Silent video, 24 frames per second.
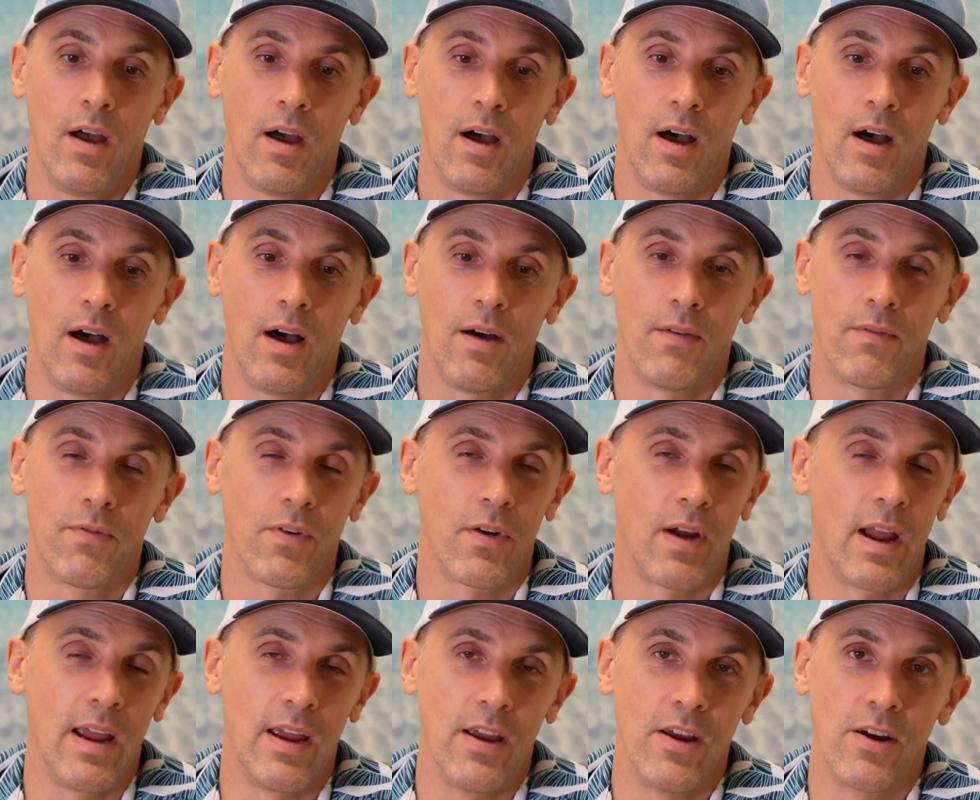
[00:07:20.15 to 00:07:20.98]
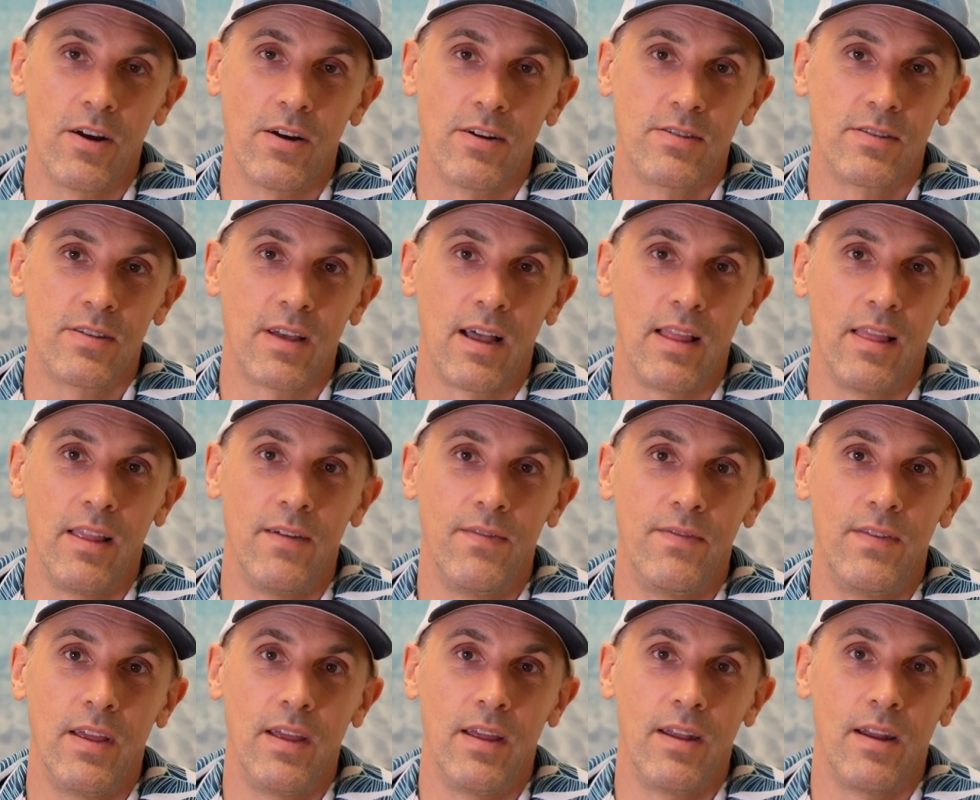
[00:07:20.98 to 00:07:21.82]
For 8 years, I
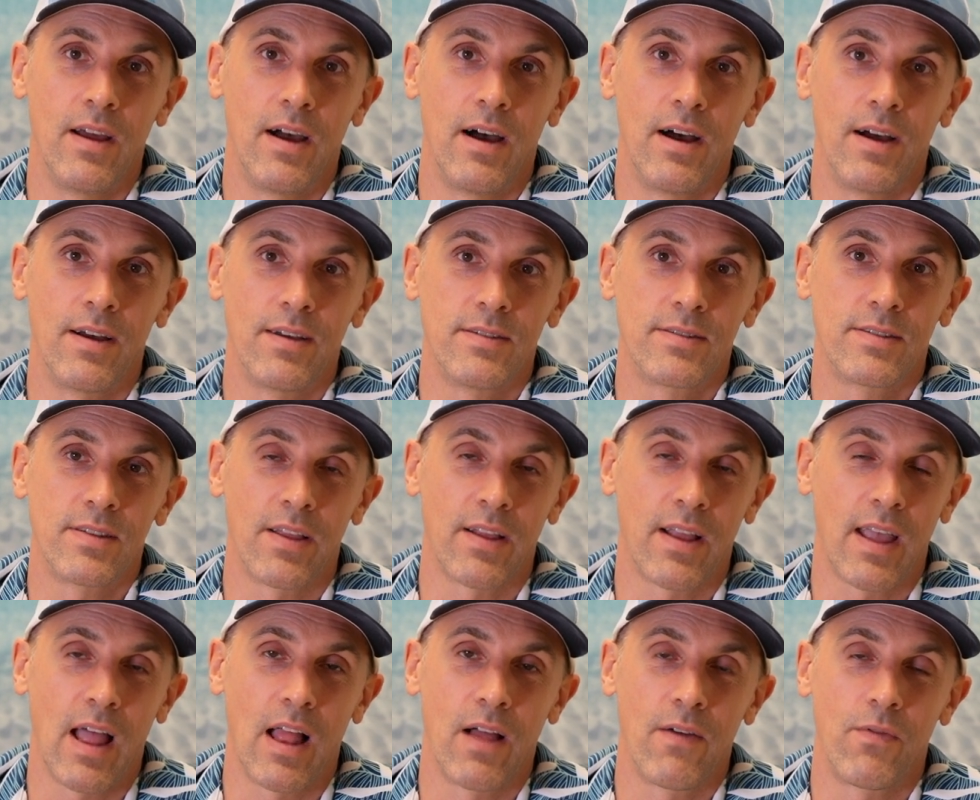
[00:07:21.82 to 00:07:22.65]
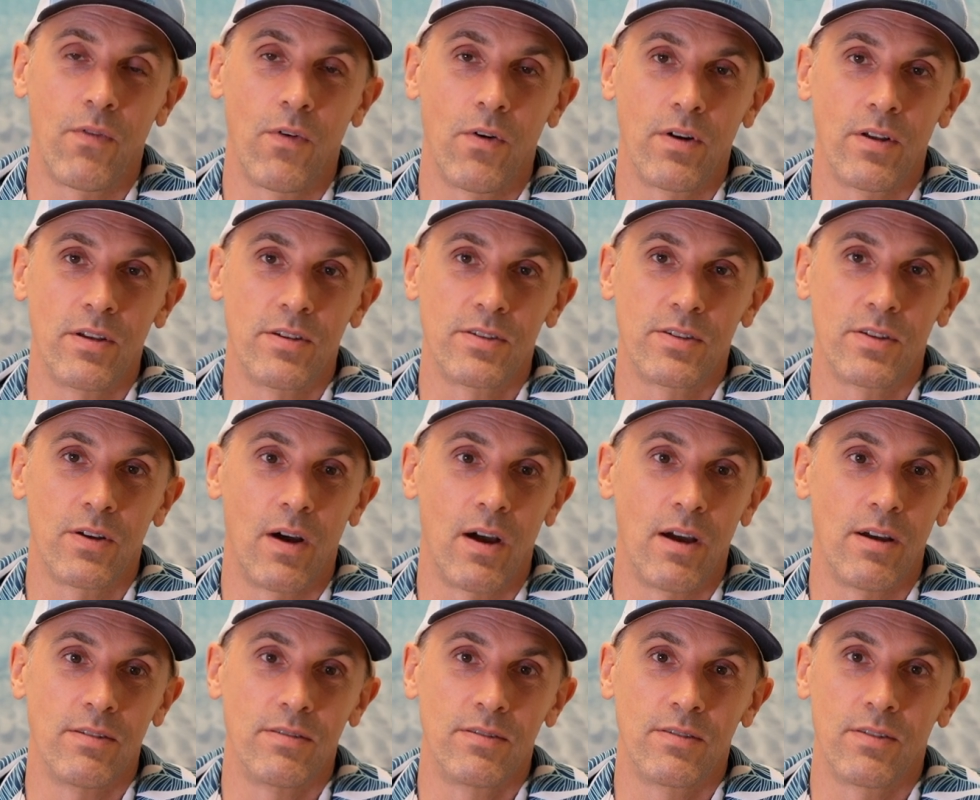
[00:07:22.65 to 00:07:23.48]
lived in Southern California, so
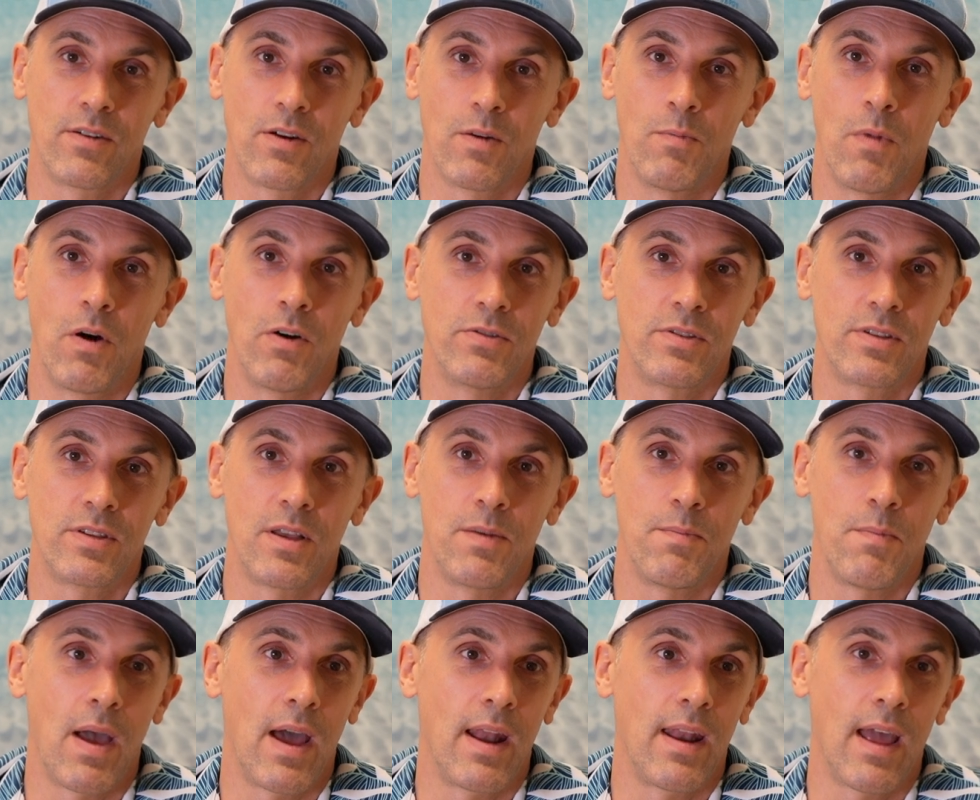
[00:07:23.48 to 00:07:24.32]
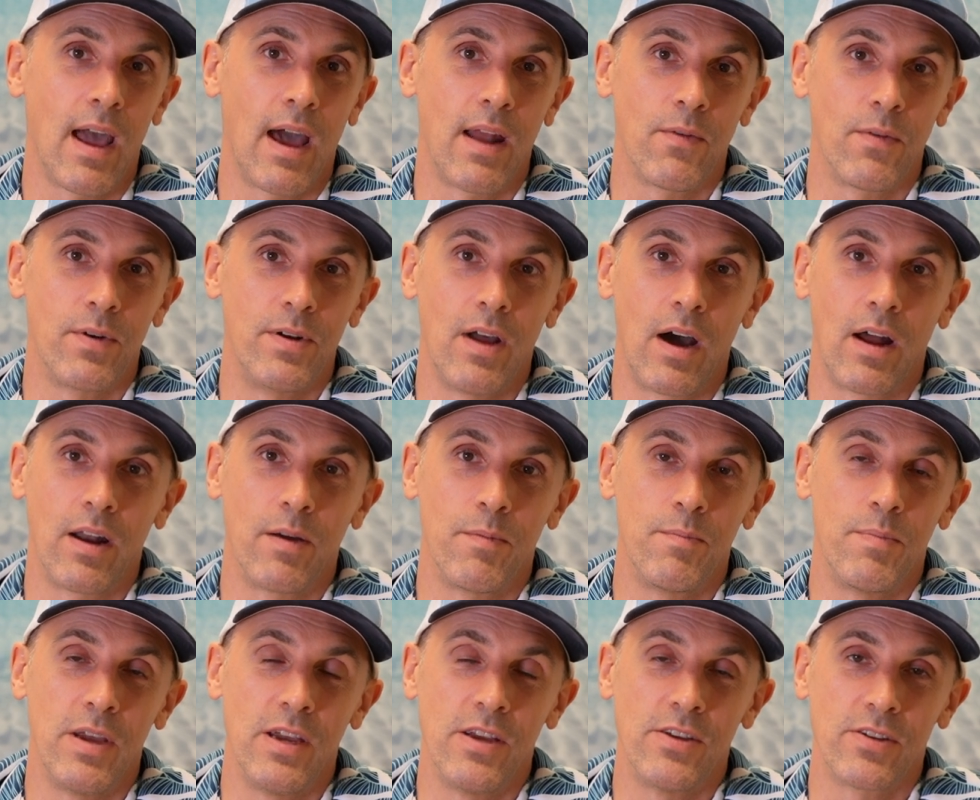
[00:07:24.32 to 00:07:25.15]
I was Hermosa, Manhattan, Redondo
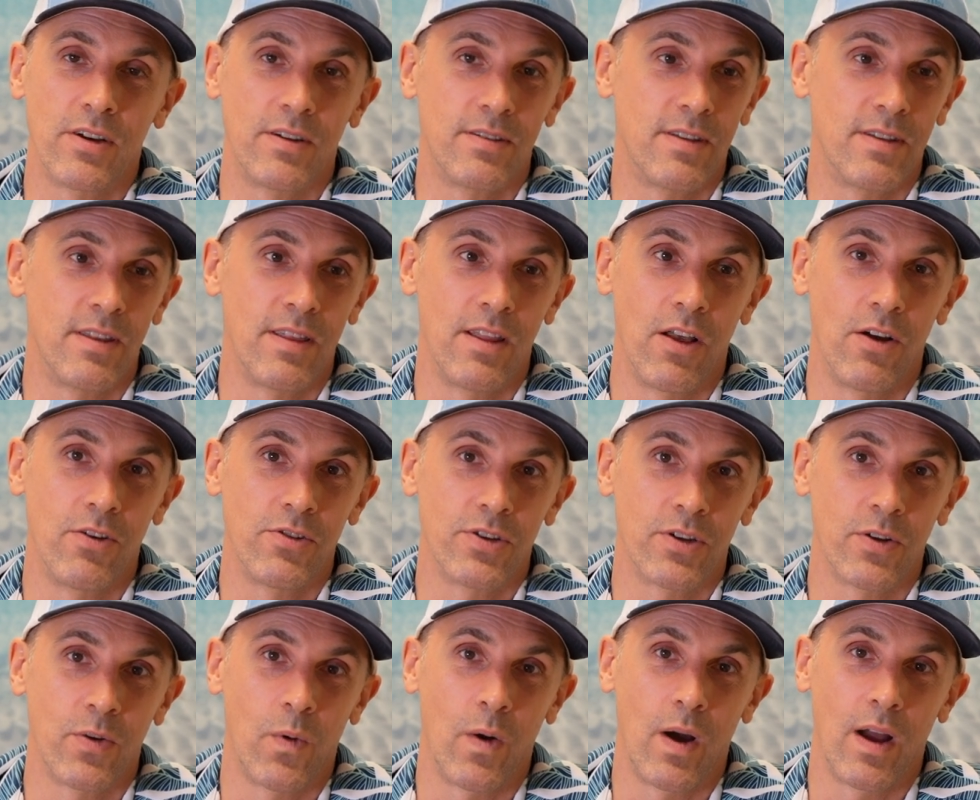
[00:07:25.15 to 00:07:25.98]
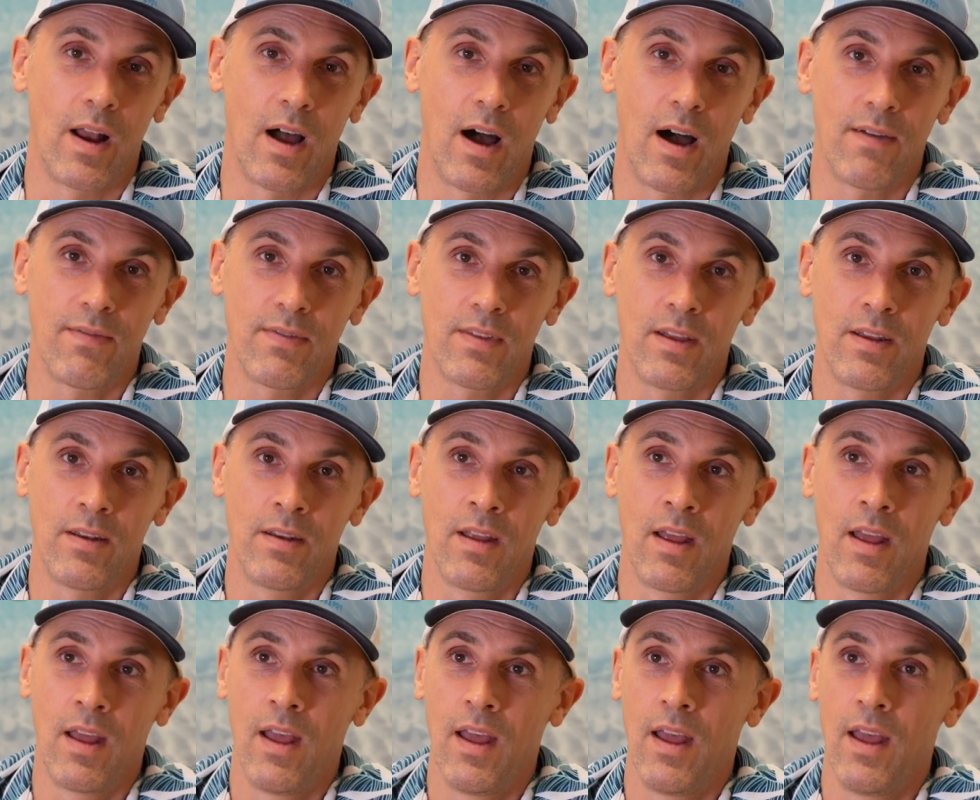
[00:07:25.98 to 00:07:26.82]
Beach. I was in the ocean quite often.